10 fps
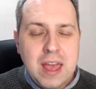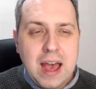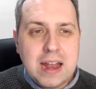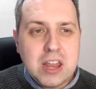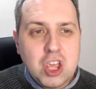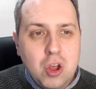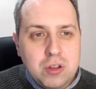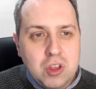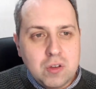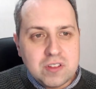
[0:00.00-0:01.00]
And the good
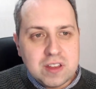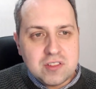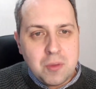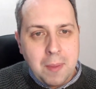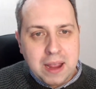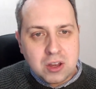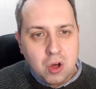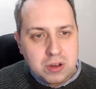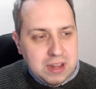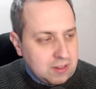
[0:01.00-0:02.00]
news is you might
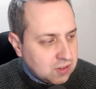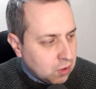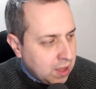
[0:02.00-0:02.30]
not need to.